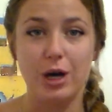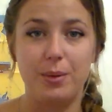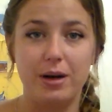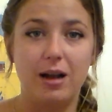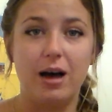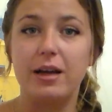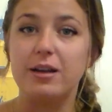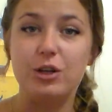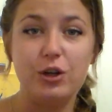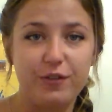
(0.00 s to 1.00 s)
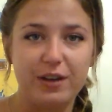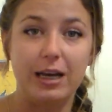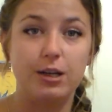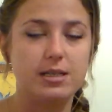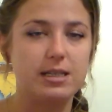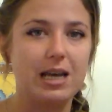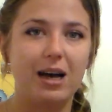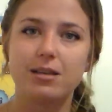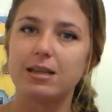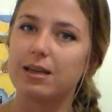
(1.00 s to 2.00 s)
You go online, you fill out your
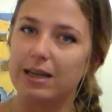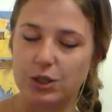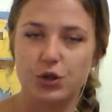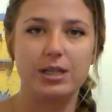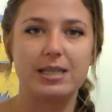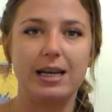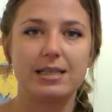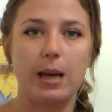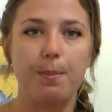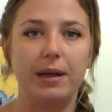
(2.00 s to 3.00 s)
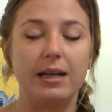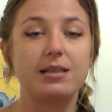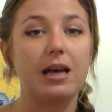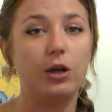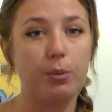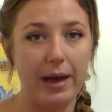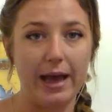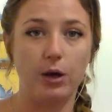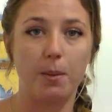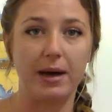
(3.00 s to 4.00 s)
details, it literally takes 10 minutes and you
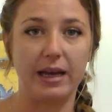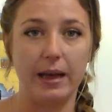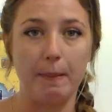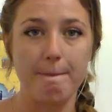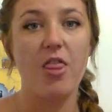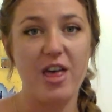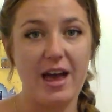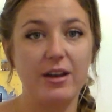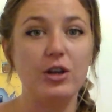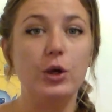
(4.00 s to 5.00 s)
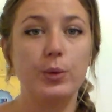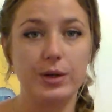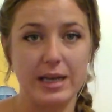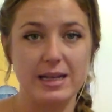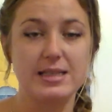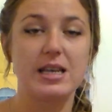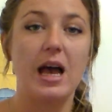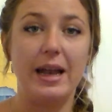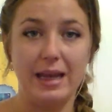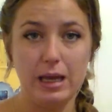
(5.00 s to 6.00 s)
pay your money. Then you will get
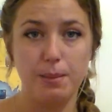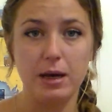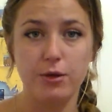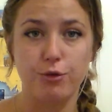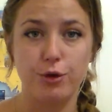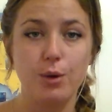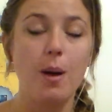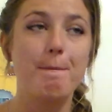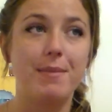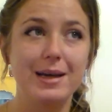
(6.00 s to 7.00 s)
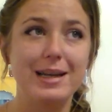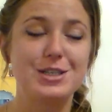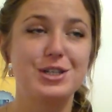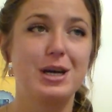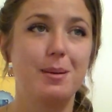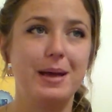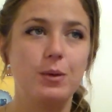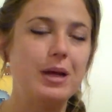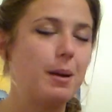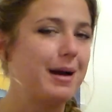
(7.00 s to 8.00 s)
an email through. Mine actually come
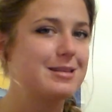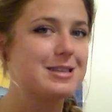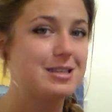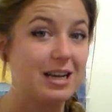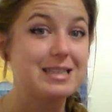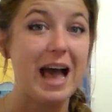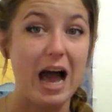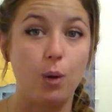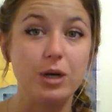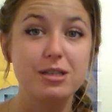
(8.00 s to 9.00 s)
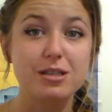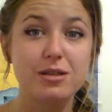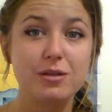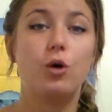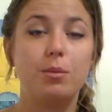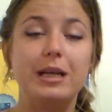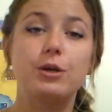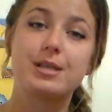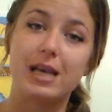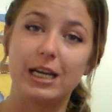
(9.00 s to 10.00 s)
in about 6 hours. Normally
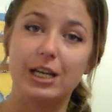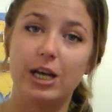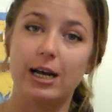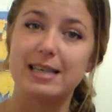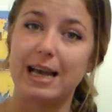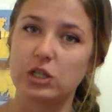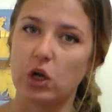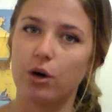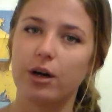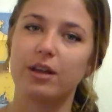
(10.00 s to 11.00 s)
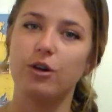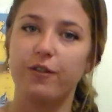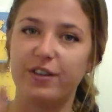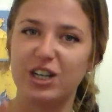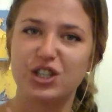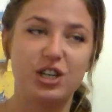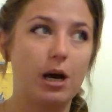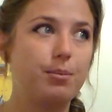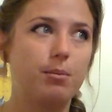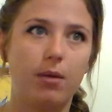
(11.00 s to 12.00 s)
your second year takes longer than your first
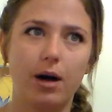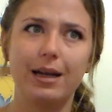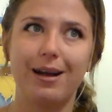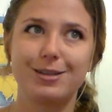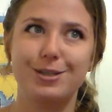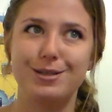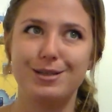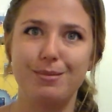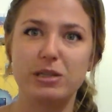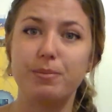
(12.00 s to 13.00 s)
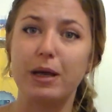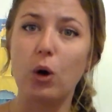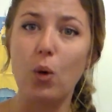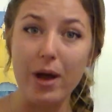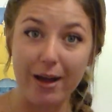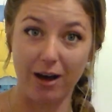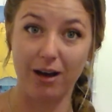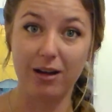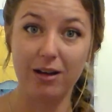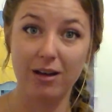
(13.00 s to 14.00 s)
year, but mine actually seemed to be
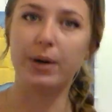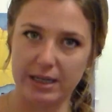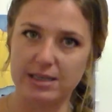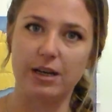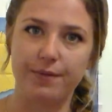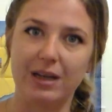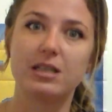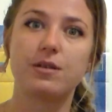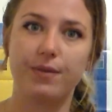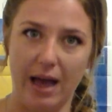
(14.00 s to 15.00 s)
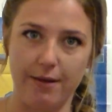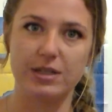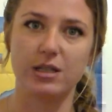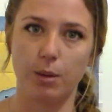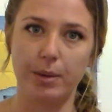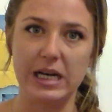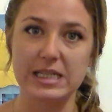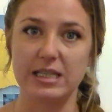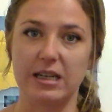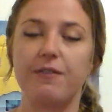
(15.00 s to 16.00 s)
quicker. But it differs for every single
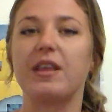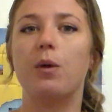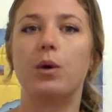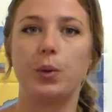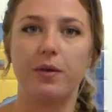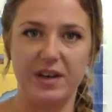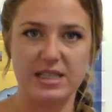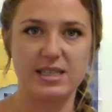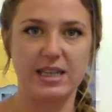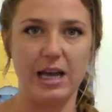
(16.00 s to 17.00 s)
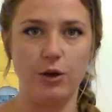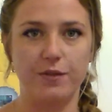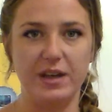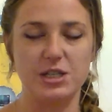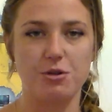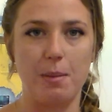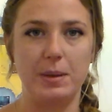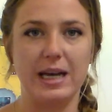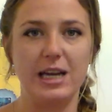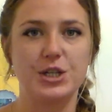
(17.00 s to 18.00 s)
person. If they want to investigate your visa
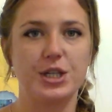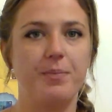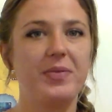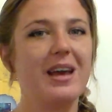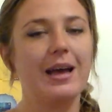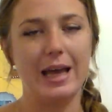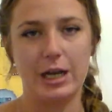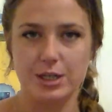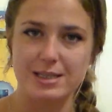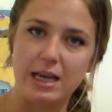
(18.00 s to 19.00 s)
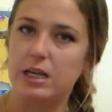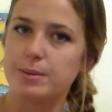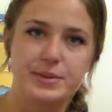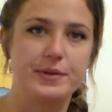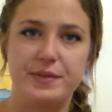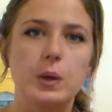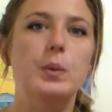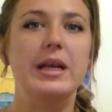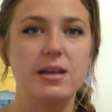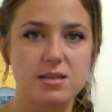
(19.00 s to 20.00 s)
application, it could take up to a few
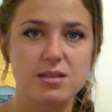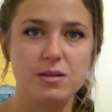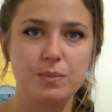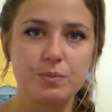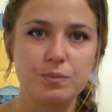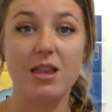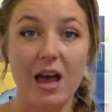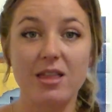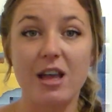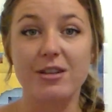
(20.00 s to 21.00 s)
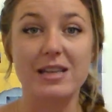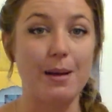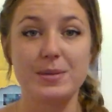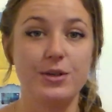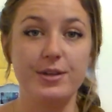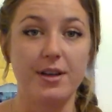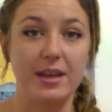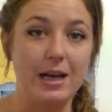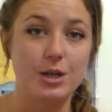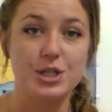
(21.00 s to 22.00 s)
weeks. Then there is absolutely
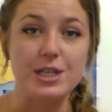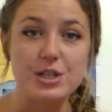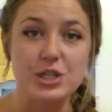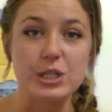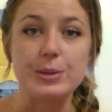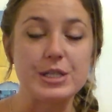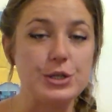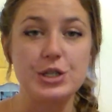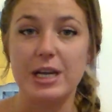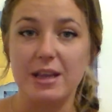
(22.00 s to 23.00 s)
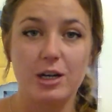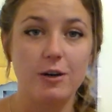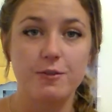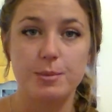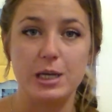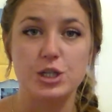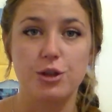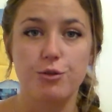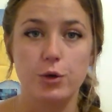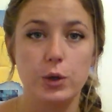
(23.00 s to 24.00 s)
nothing else you need to do. As soon as you get that
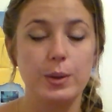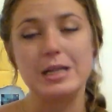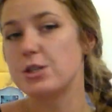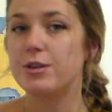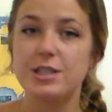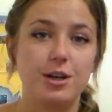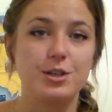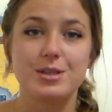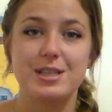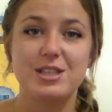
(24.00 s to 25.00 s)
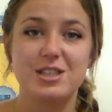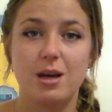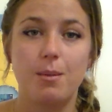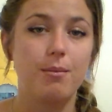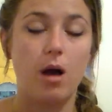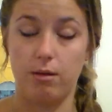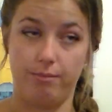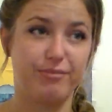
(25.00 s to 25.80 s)
confirmation through, it's already on your system.